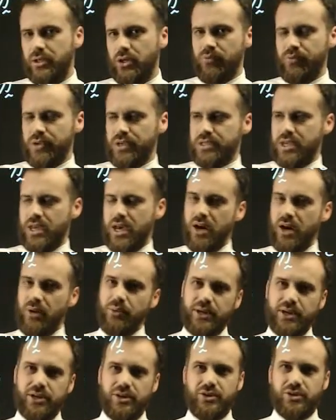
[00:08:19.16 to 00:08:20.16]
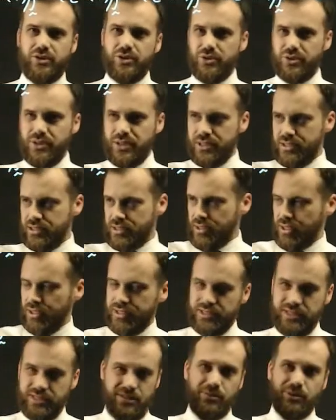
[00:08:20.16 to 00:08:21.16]
obvious how we're going to do this like
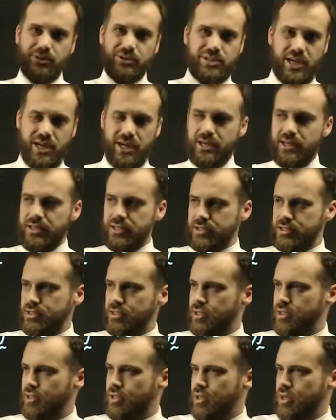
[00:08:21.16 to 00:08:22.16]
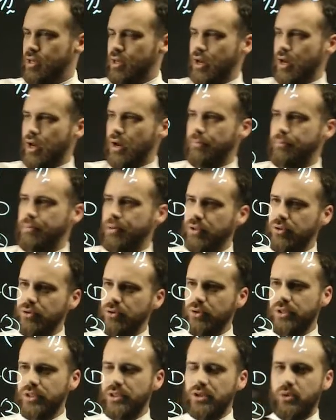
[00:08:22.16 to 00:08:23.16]
simultaneously, but
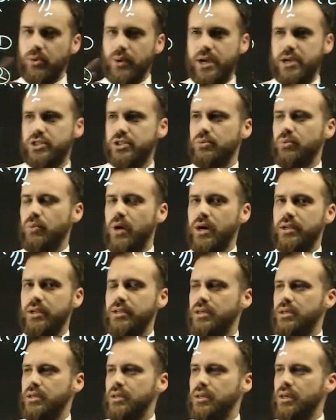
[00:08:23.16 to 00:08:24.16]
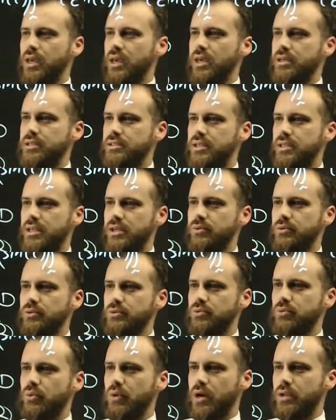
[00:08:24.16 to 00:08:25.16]
look at equation 1 here, x
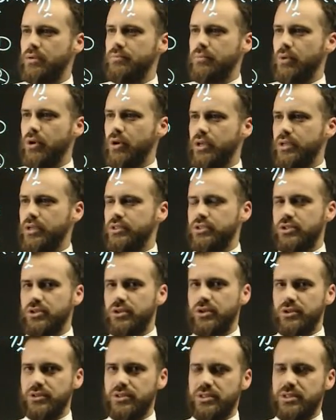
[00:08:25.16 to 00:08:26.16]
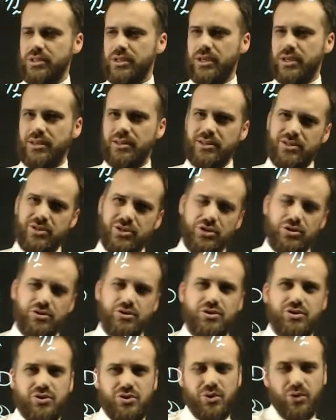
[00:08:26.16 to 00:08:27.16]
equals 1 minus cos t. This should
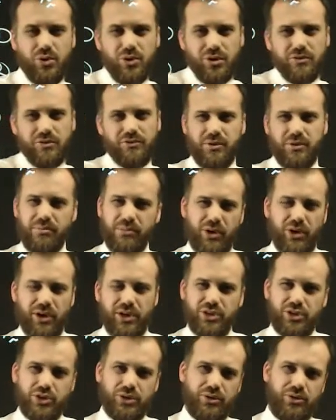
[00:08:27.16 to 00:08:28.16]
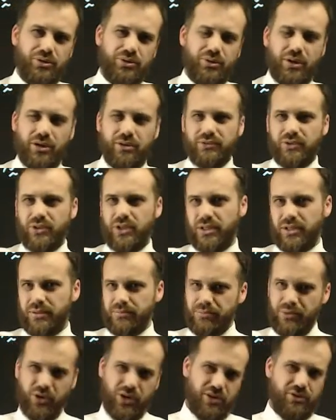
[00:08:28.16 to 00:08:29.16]
sort of remind you of
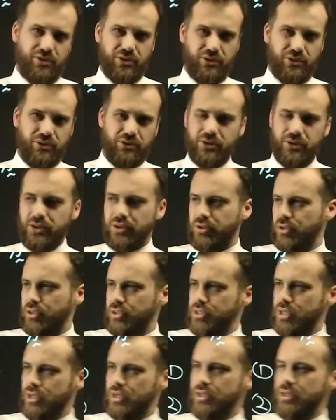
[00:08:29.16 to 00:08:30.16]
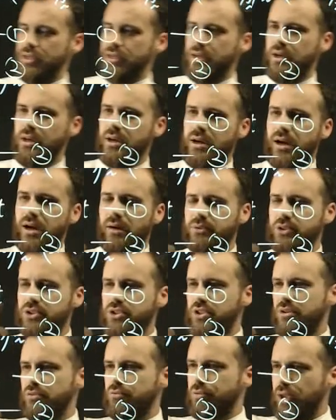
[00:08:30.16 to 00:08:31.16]
like Pythagorean identity. I'm just
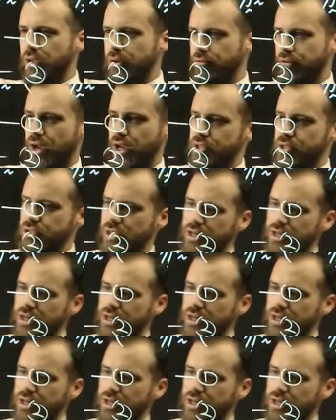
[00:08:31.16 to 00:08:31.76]
going to rearrange